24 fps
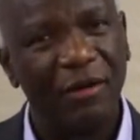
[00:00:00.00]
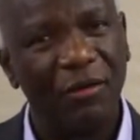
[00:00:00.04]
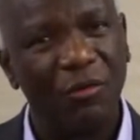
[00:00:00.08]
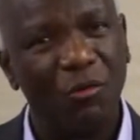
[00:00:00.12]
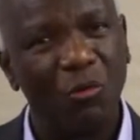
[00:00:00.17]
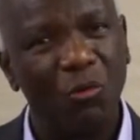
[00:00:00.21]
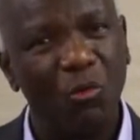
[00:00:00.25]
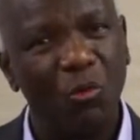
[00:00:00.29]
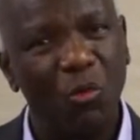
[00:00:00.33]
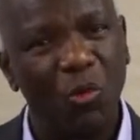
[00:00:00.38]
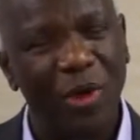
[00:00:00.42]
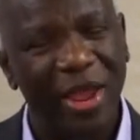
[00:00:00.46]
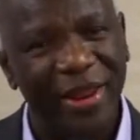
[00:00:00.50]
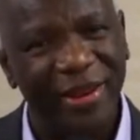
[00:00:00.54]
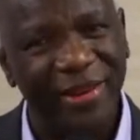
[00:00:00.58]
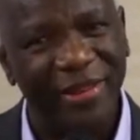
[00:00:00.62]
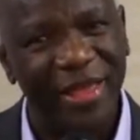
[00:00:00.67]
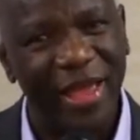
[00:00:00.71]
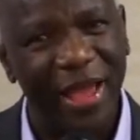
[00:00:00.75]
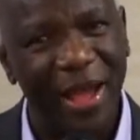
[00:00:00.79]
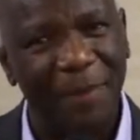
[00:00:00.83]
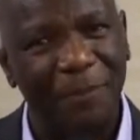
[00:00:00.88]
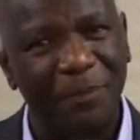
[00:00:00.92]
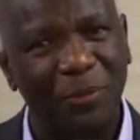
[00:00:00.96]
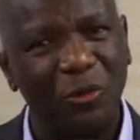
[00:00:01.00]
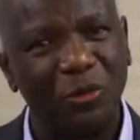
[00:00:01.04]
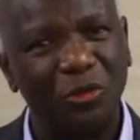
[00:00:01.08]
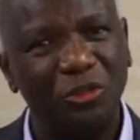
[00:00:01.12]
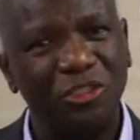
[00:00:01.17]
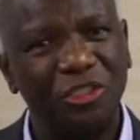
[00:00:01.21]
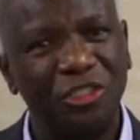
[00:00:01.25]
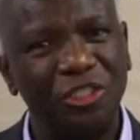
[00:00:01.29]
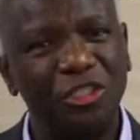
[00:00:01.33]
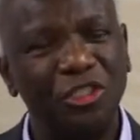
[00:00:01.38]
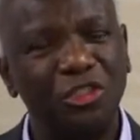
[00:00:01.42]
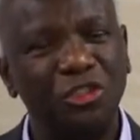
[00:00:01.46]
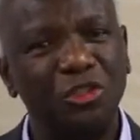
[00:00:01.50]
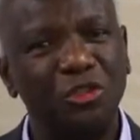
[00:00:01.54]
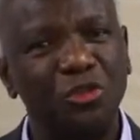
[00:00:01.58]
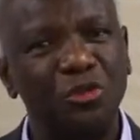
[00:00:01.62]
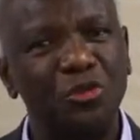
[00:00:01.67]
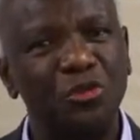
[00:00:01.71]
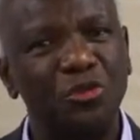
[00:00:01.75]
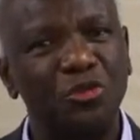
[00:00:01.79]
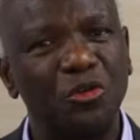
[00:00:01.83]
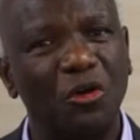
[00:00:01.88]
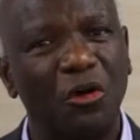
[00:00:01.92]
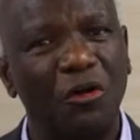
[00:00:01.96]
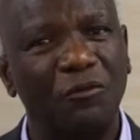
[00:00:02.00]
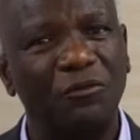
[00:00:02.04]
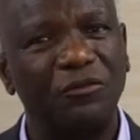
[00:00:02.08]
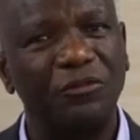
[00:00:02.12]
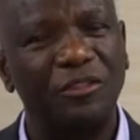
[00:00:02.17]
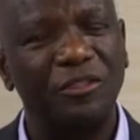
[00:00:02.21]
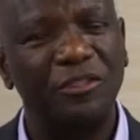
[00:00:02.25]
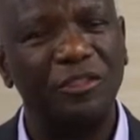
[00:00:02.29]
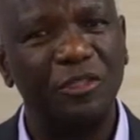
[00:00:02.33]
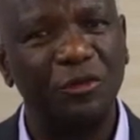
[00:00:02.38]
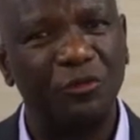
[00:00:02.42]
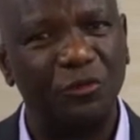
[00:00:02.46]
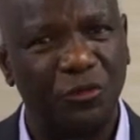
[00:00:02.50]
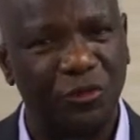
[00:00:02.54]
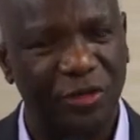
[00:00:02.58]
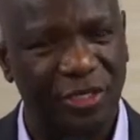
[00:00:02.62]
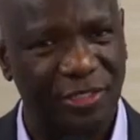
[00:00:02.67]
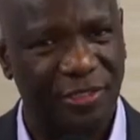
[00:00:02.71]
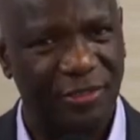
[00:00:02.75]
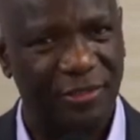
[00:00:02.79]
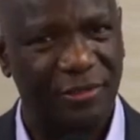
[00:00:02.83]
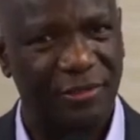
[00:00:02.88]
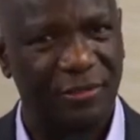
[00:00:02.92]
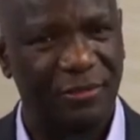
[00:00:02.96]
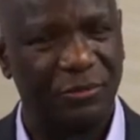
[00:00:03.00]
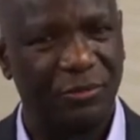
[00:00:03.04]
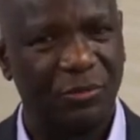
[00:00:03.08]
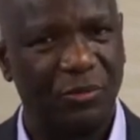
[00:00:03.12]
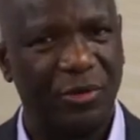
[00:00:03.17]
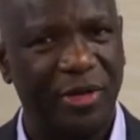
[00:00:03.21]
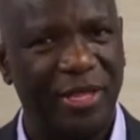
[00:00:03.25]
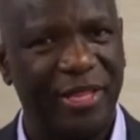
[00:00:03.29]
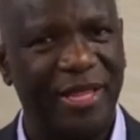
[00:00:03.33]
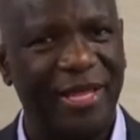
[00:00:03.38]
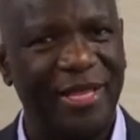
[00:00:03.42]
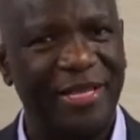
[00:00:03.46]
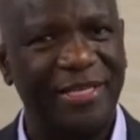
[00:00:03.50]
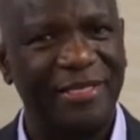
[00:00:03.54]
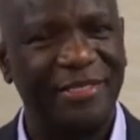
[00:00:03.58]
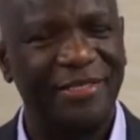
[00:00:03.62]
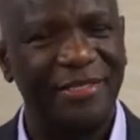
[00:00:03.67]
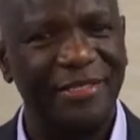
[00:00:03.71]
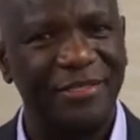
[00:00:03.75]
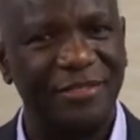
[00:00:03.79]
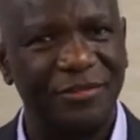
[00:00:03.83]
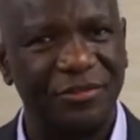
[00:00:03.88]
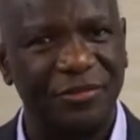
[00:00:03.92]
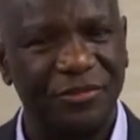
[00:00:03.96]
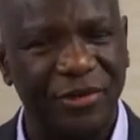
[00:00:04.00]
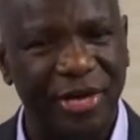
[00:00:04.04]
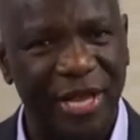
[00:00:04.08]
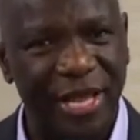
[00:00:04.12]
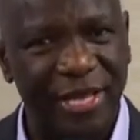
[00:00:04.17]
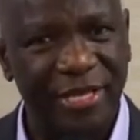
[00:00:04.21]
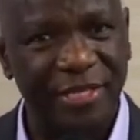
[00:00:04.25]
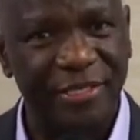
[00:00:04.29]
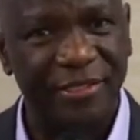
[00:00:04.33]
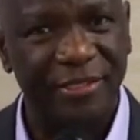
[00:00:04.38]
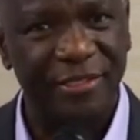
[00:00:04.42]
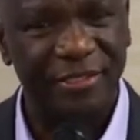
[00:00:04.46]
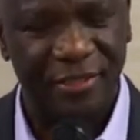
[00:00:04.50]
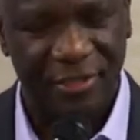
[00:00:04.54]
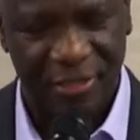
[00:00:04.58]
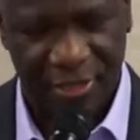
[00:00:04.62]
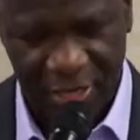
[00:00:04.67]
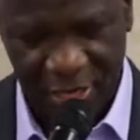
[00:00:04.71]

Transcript: when they approach issues of difference, whether it is race